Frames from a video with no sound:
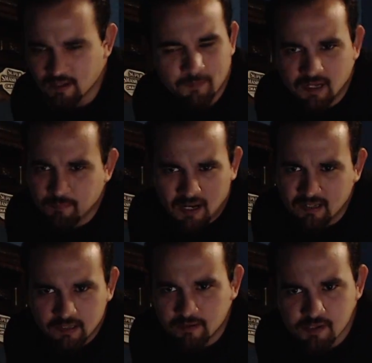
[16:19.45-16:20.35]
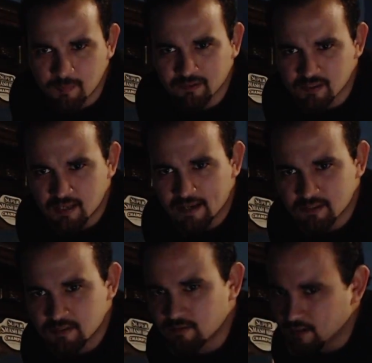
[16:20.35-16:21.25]
I mean, I'm kind of curious about the size
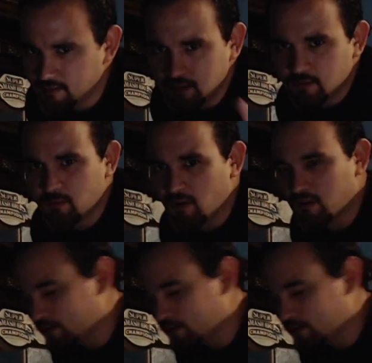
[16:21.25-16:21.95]
too, and I think you all are as